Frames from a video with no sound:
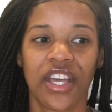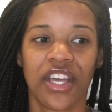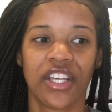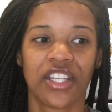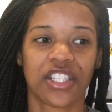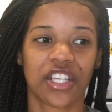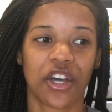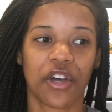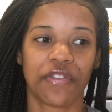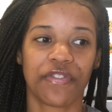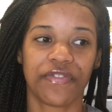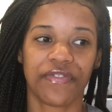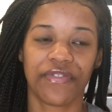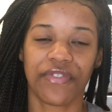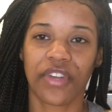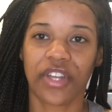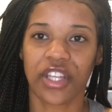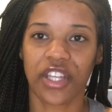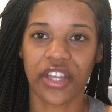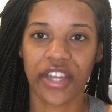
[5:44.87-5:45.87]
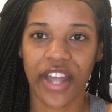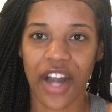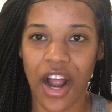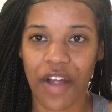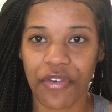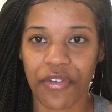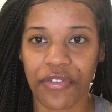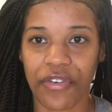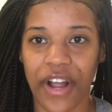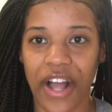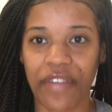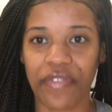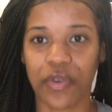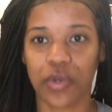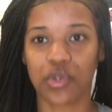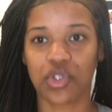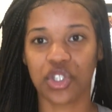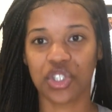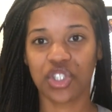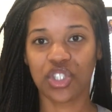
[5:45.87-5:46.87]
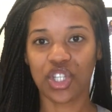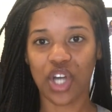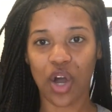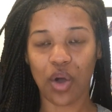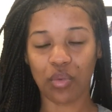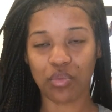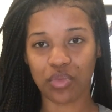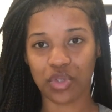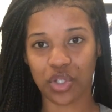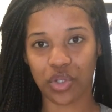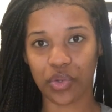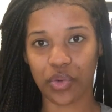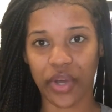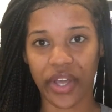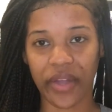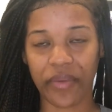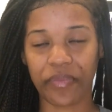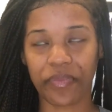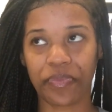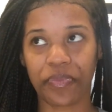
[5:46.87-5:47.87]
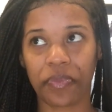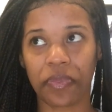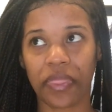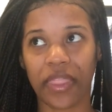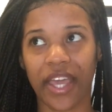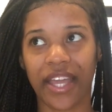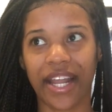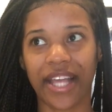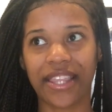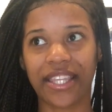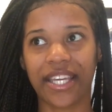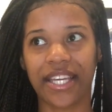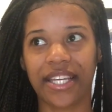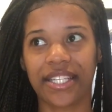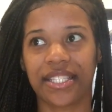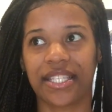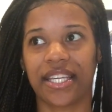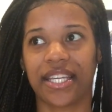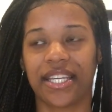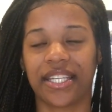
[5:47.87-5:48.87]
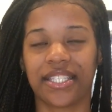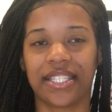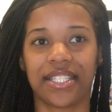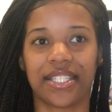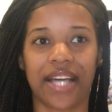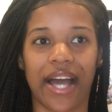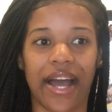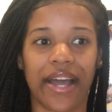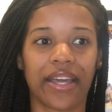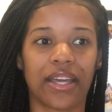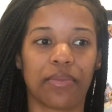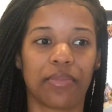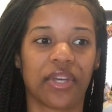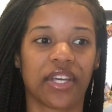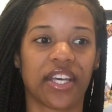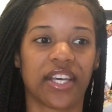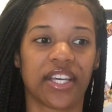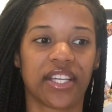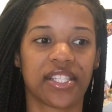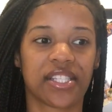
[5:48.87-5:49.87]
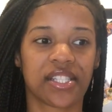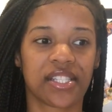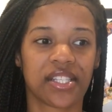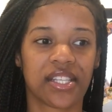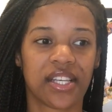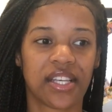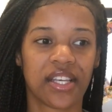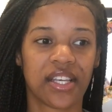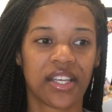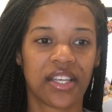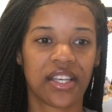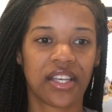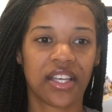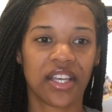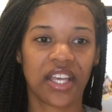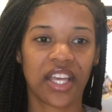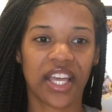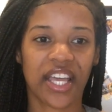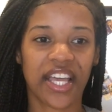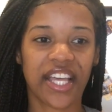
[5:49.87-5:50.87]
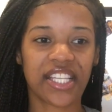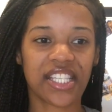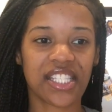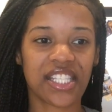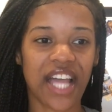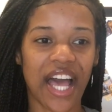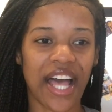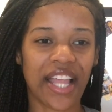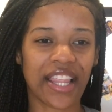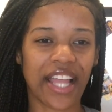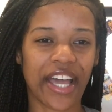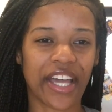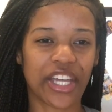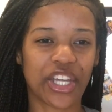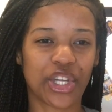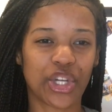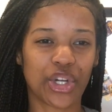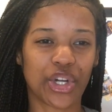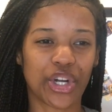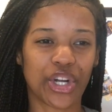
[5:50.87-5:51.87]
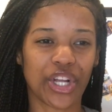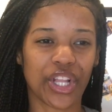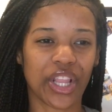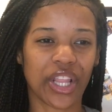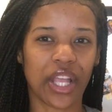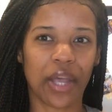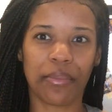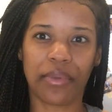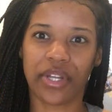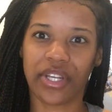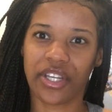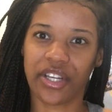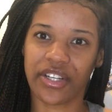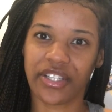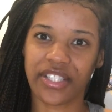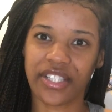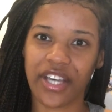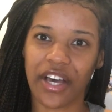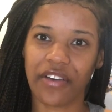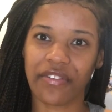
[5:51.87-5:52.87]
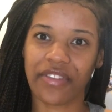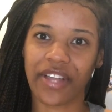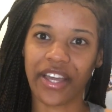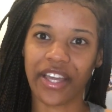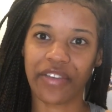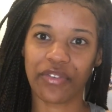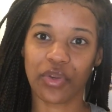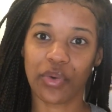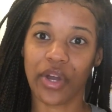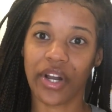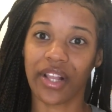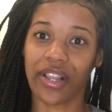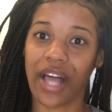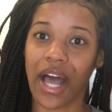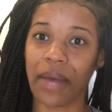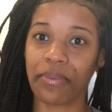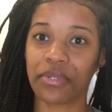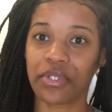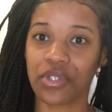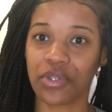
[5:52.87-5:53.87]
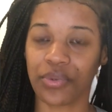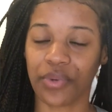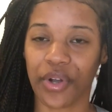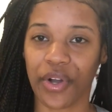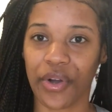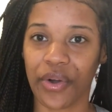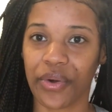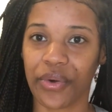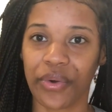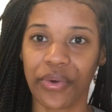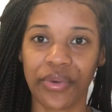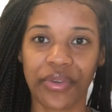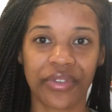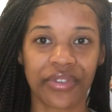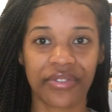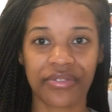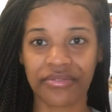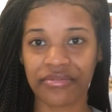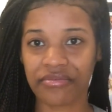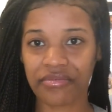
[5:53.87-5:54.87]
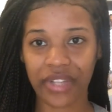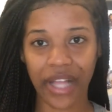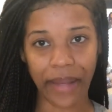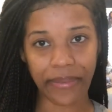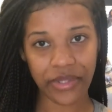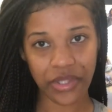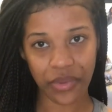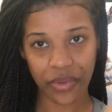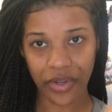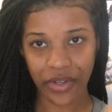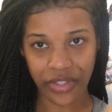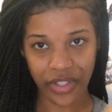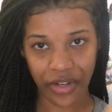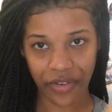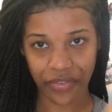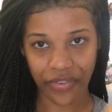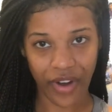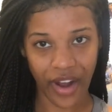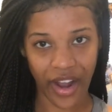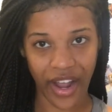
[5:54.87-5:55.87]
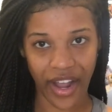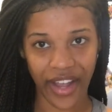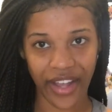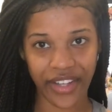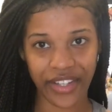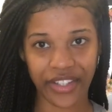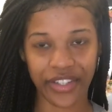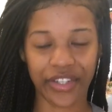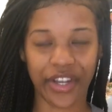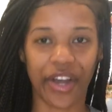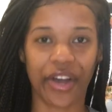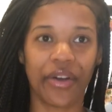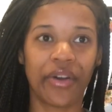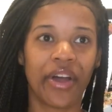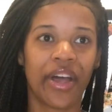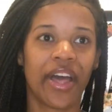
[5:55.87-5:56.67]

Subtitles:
So if you get off of fried food, just don't do it. And I think it's an easy diet because it's not like you're limiting yourself. Like if you want a lobster rolls aren't fried, you know.